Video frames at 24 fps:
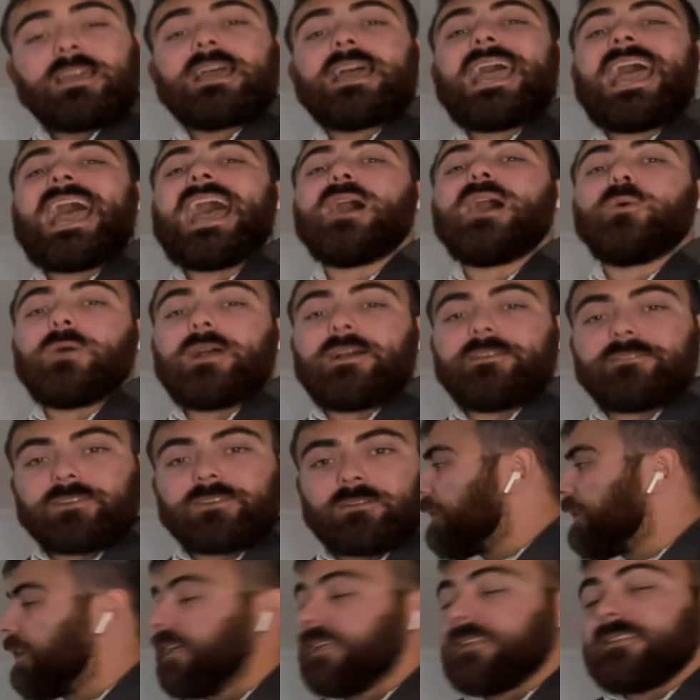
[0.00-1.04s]

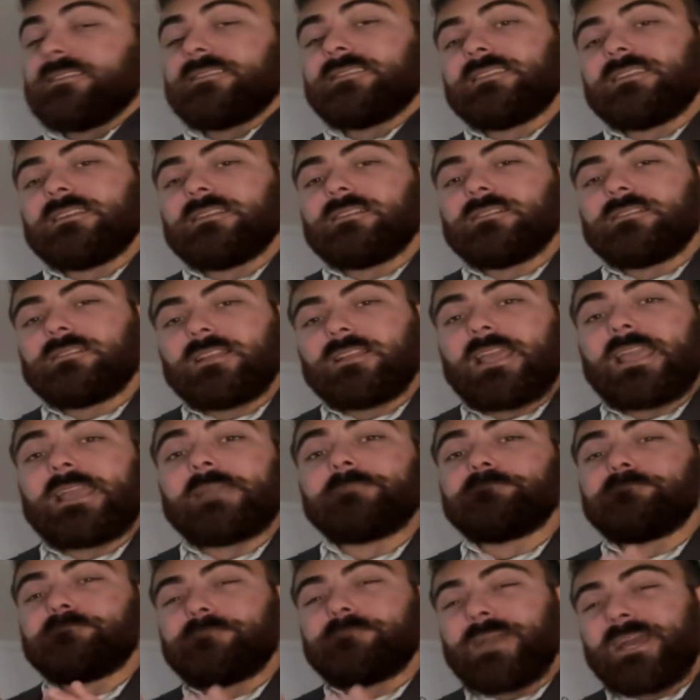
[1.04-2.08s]
However, it is still a
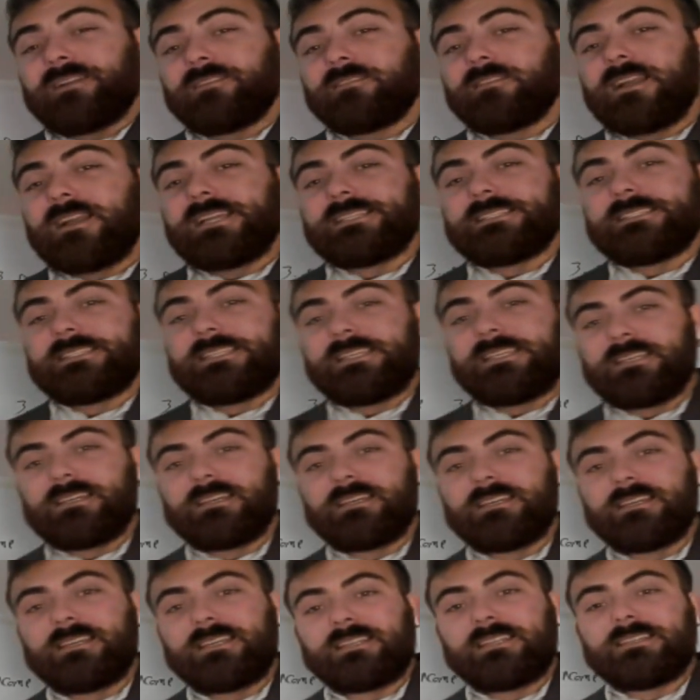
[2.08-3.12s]
better
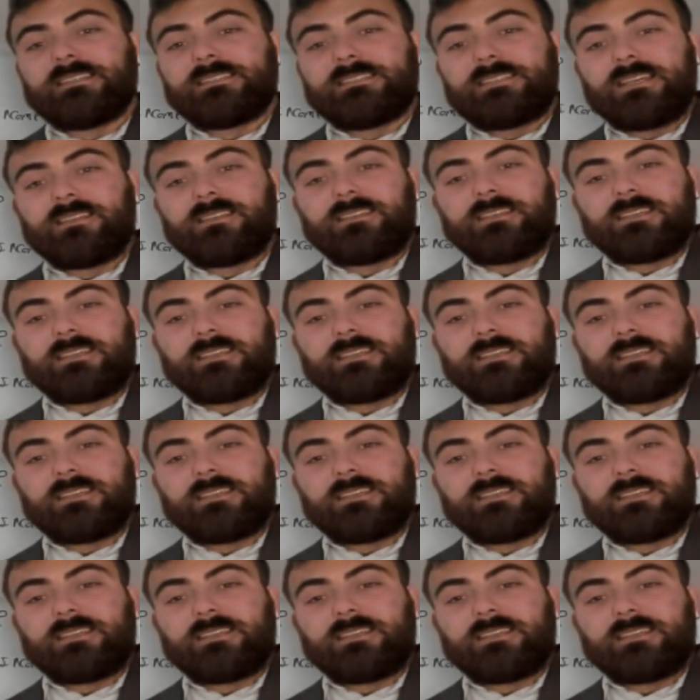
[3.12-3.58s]
idea and can tell you